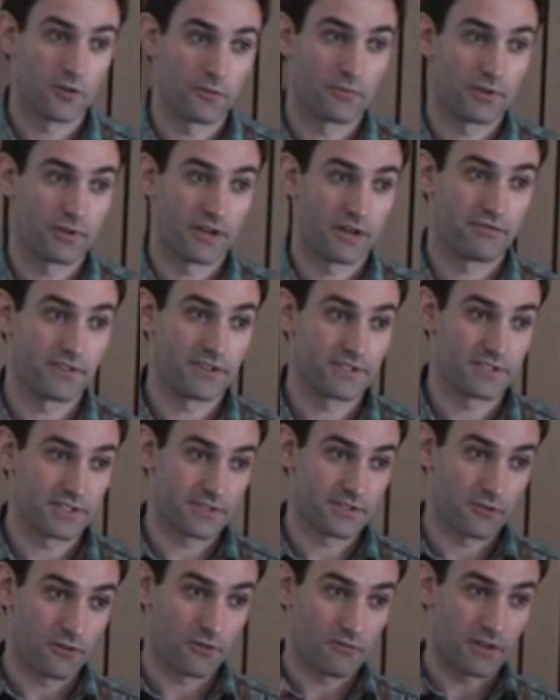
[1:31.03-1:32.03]
your
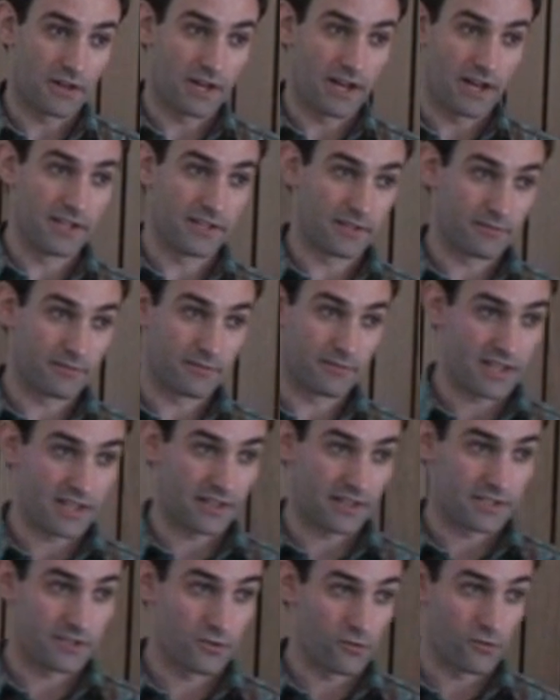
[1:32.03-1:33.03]
preferences over items that
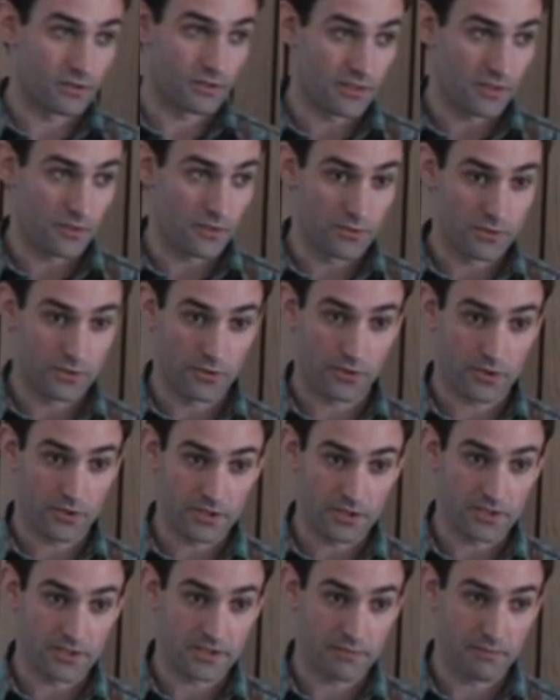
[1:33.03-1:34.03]
are sold in those
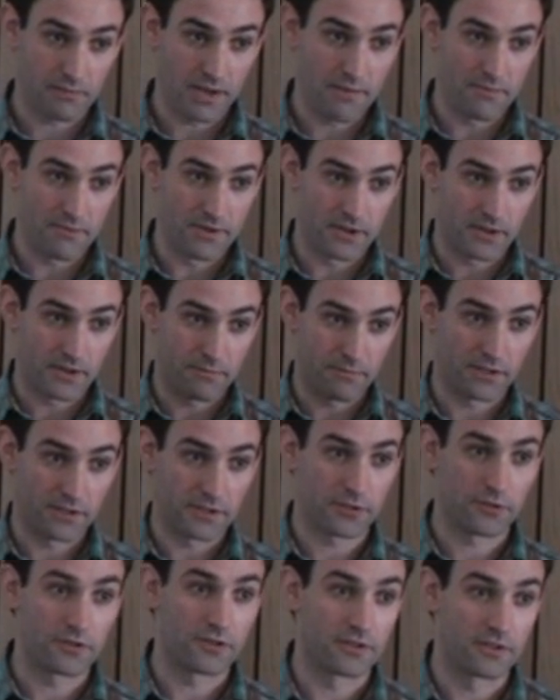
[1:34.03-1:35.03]
auctions may be
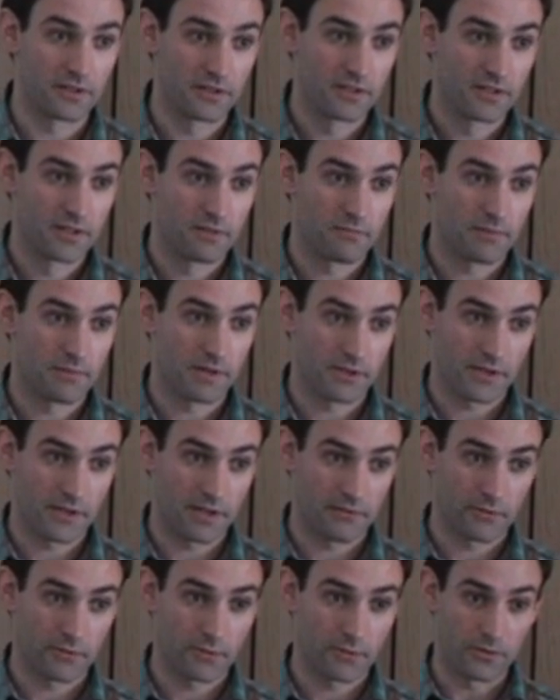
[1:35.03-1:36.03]
combinatorial. But you
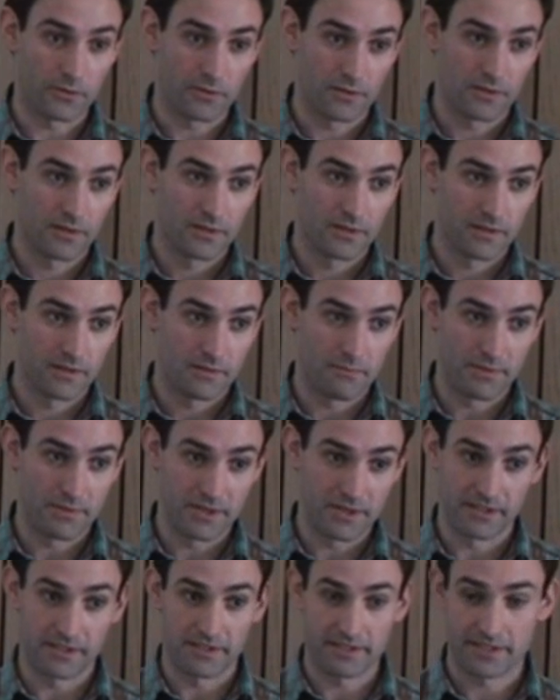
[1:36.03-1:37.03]
have to
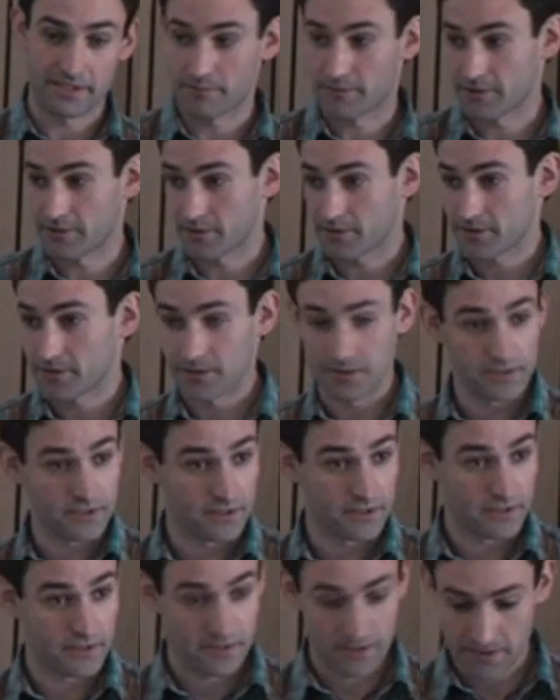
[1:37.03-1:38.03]
bid in separate auctions.